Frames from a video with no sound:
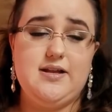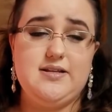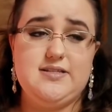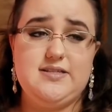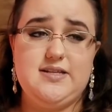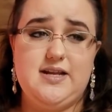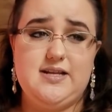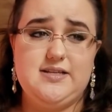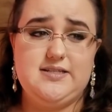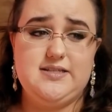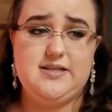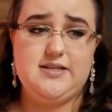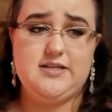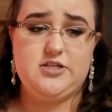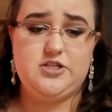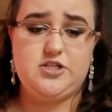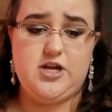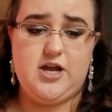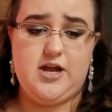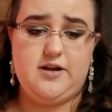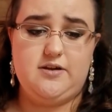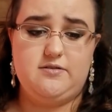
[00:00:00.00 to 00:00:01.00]
Anastasia
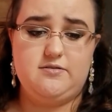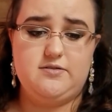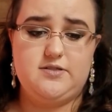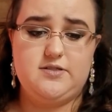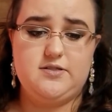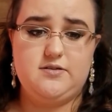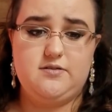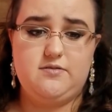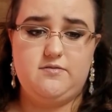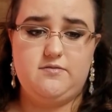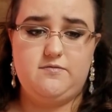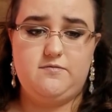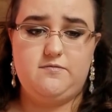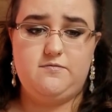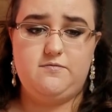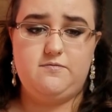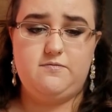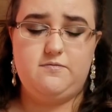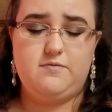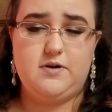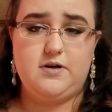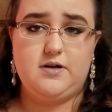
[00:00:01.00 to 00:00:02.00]
shadows
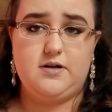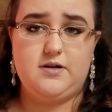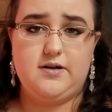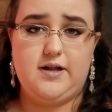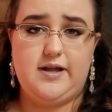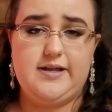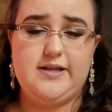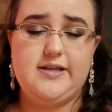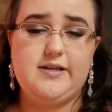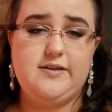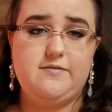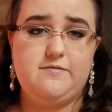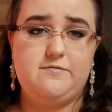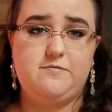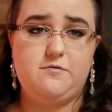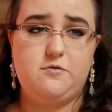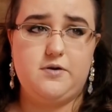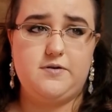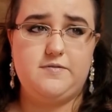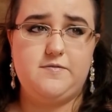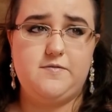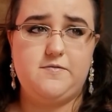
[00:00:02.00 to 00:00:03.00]
I can get
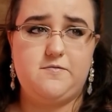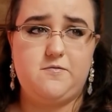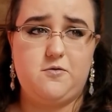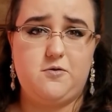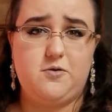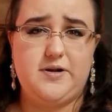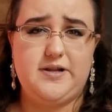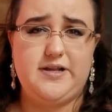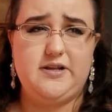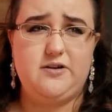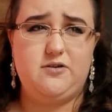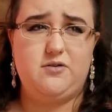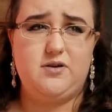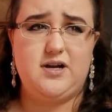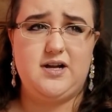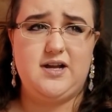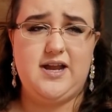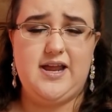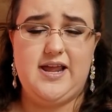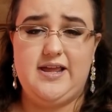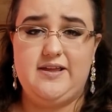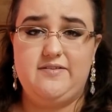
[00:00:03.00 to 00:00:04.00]
4 for $40
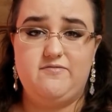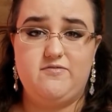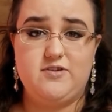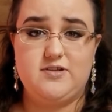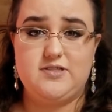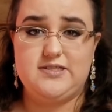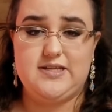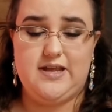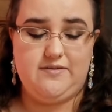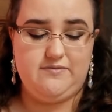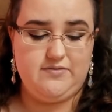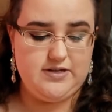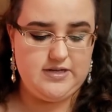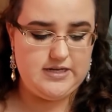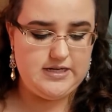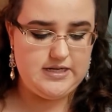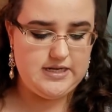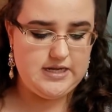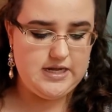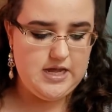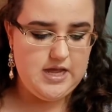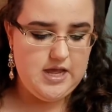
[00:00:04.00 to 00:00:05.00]
or 8 for
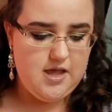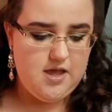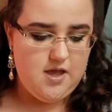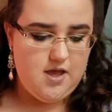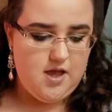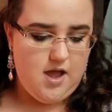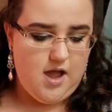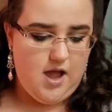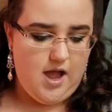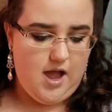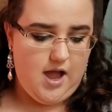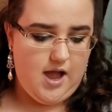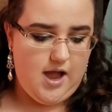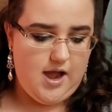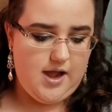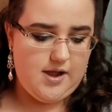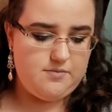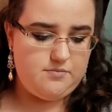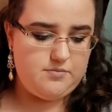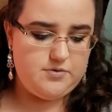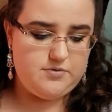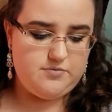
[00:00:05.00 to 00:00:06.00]
$70.
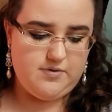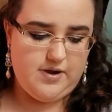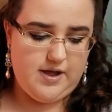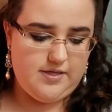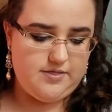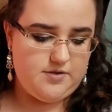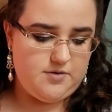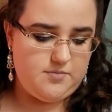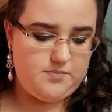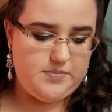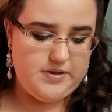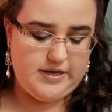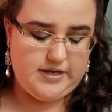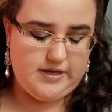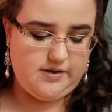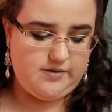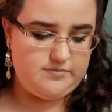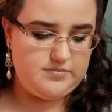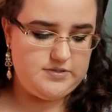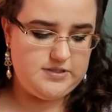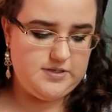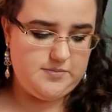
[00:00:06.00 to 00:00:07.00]
I would rather
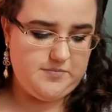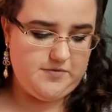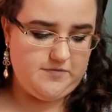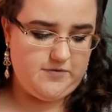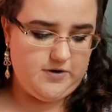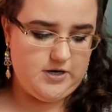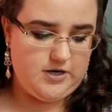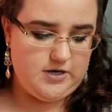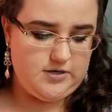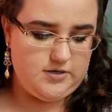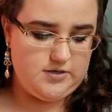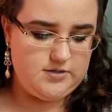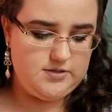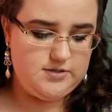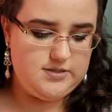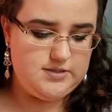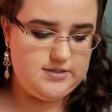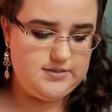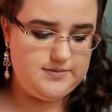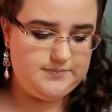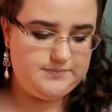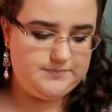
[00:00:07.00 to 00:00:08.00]
pick up some of
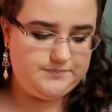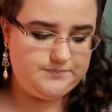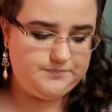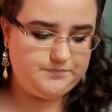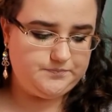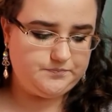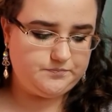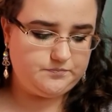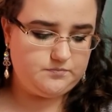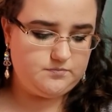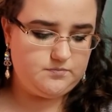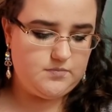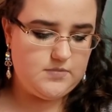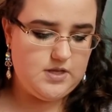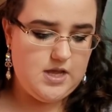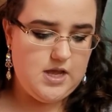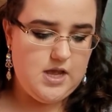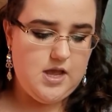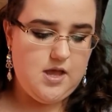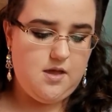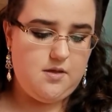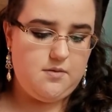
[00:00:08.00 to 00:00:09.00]
hers.
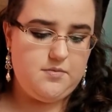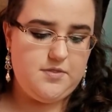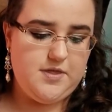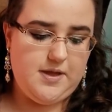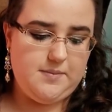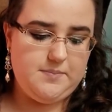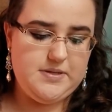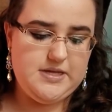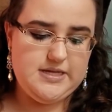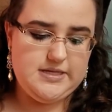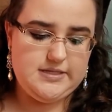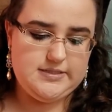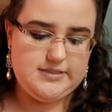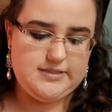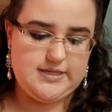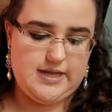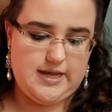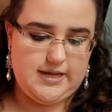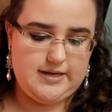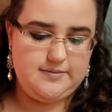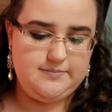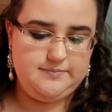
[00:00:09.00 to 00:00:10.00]
That being
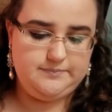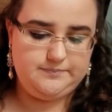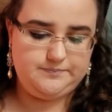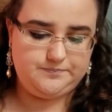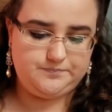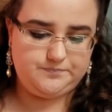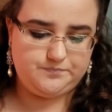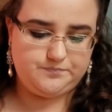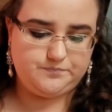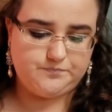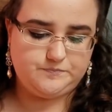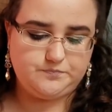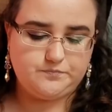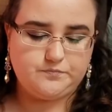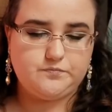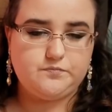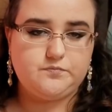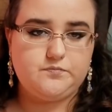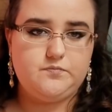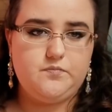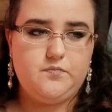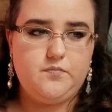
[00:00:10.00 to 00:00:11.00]
said,
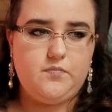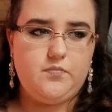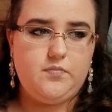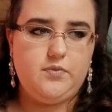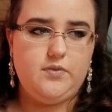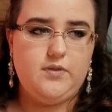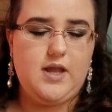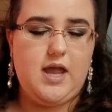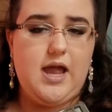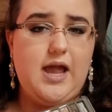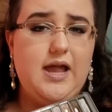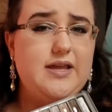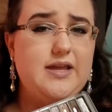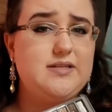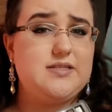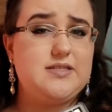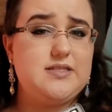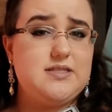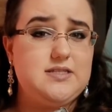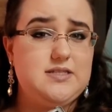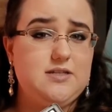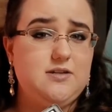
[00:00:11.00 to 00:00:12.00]
I
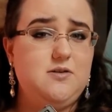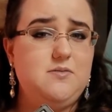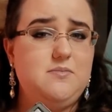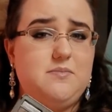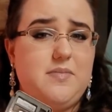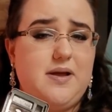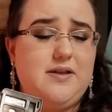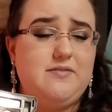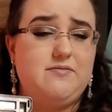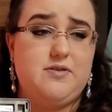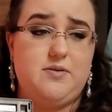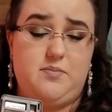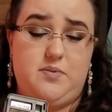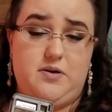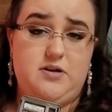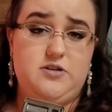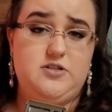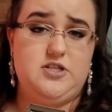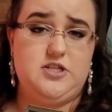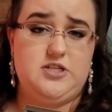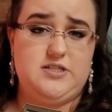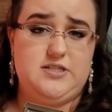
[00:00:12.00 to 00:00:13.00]
still might
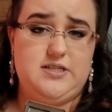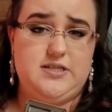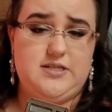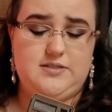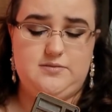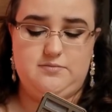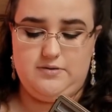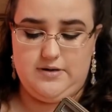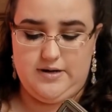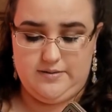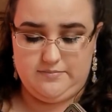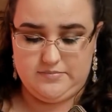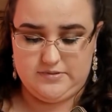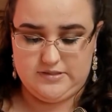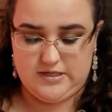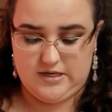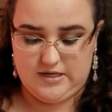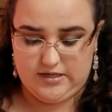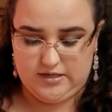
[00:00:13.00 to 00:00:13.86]
repurchase this when I'm